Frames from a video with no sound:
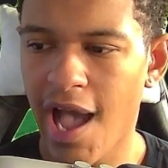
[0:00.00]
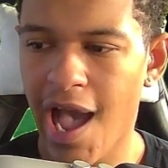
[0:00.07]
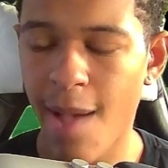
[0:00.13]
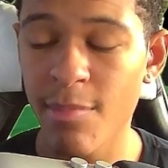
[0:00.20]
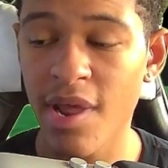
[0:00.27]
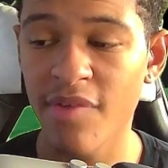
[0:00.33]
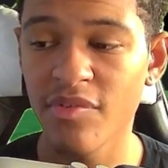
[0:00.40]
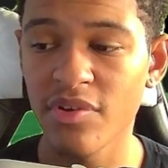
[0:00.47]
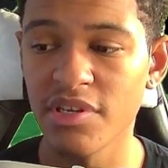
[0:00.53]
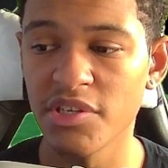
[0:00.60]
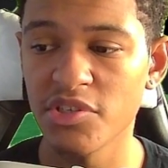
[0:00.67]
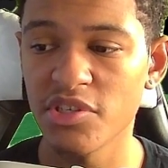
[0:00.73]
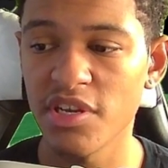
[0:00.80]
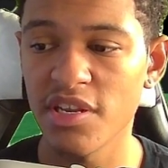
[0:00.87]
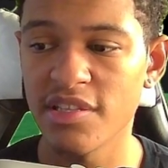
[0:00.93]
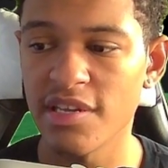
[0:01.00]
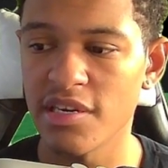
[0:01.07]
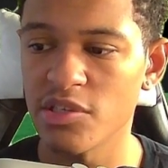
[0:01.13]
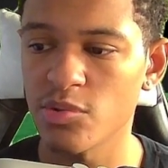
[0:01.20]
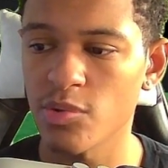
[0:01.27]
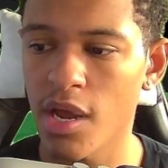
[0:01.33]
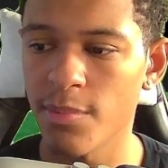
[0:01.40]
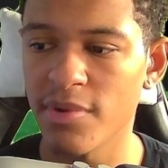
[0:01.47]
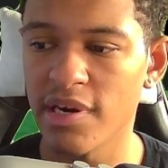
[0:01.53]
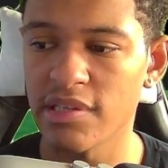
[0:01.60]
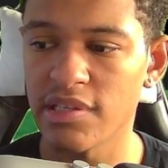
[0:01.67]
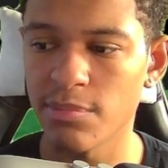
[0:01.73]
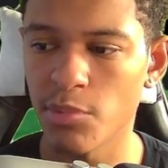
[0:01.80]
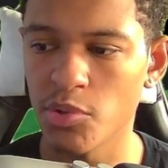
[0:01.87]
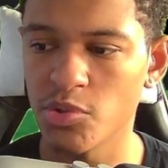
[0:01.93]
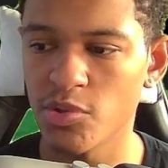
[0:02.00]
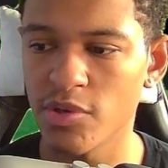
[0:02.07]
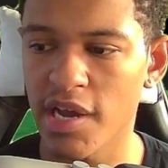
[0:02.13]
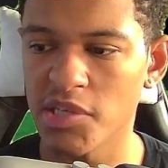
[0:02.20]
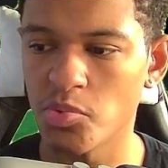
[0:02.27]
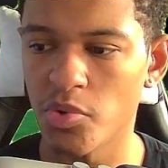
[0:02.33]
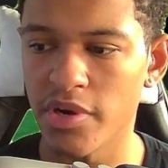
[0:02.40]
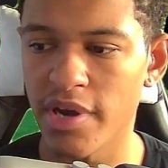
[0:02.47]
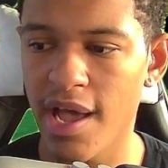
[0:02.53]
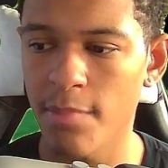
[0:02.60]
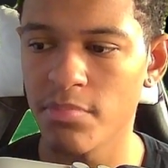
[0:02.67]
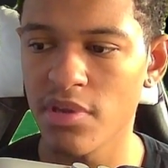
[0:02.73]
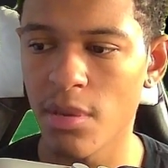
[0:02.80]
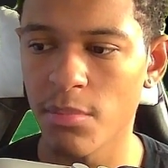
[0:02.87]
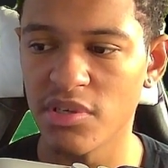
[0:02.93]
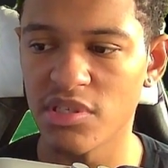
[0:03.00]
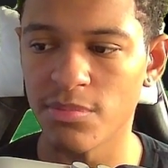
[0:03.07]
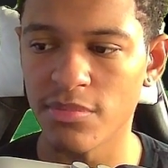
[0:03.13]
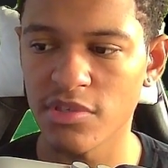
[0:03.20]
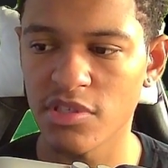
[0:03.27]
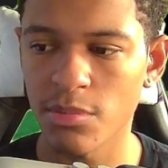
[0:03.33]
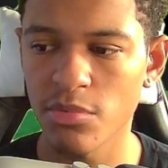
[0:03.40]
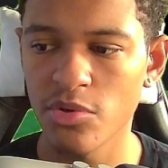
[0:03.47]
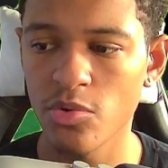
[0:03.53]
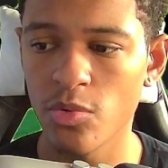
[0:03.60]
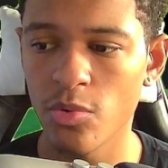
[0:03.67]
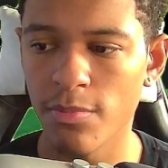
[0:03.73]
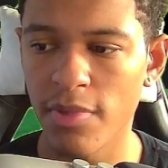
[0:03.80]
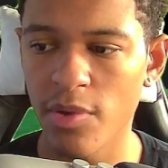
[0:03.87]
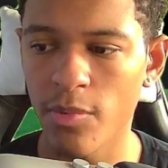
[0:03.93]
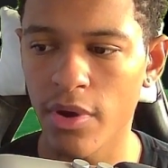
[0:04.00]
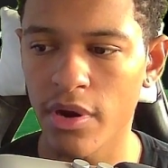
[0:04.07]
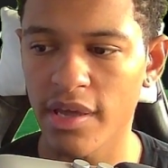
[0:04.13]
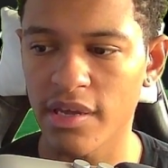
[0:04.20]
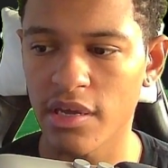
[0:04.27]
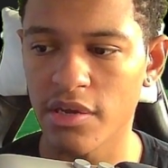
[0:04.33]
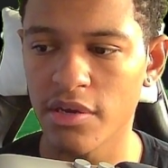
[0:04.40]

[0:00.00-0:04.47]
I'm not really interested in Dennis Rodman. I think most of you guys would not be. I mean, some of you may want like